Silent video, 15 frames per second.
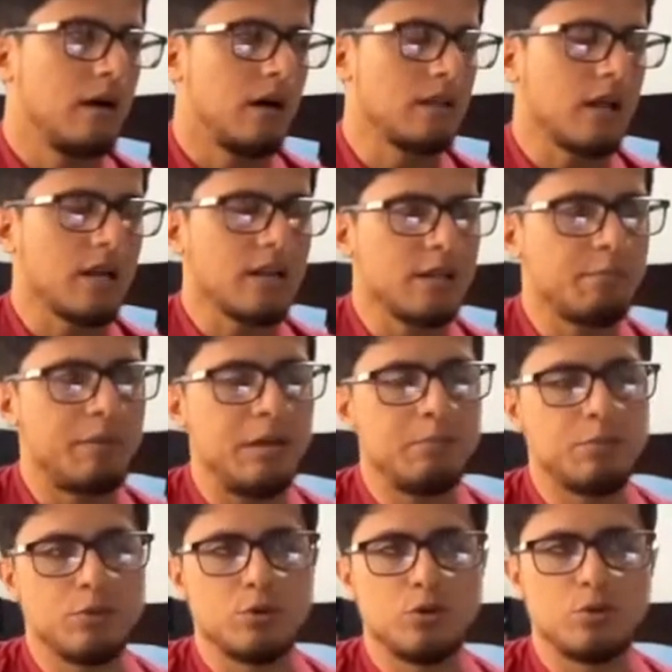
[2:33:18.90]
A lot of the
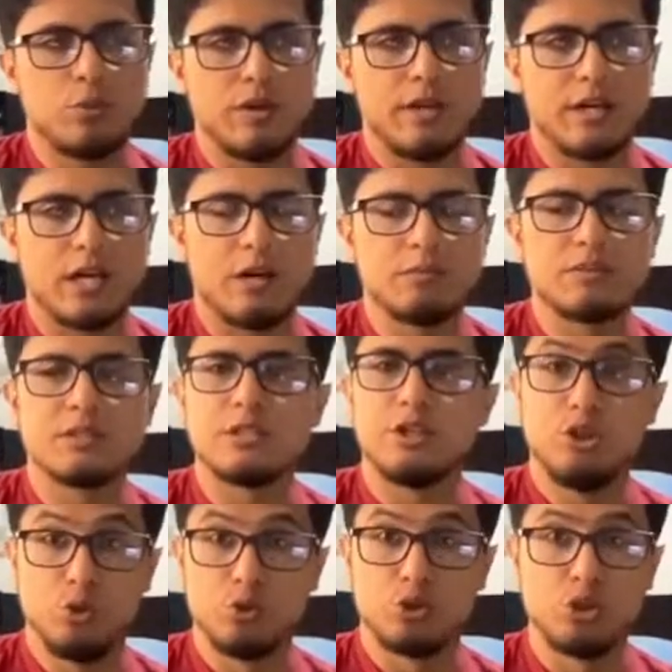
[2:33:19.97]
people, when it comes to
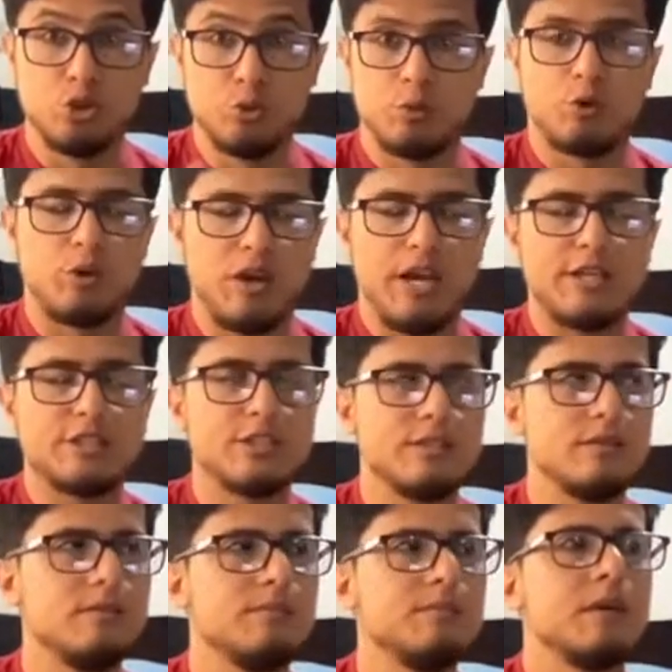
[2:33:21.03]
YouTube
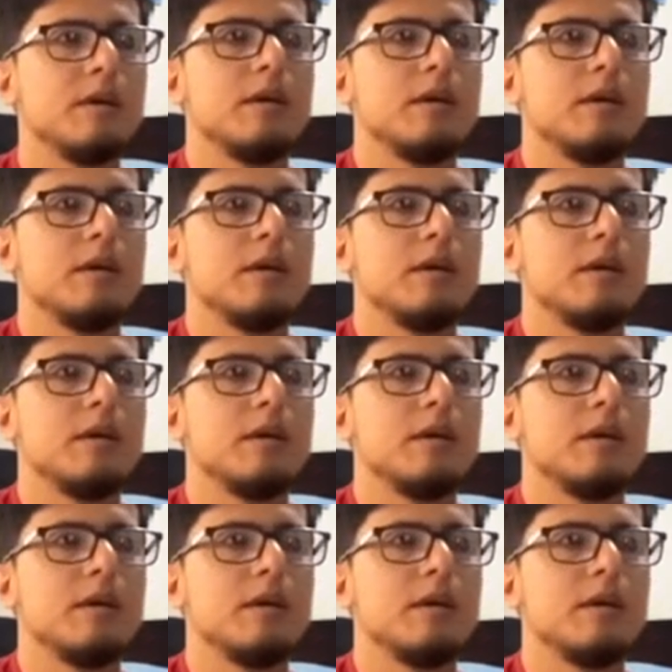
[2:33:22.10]
creation,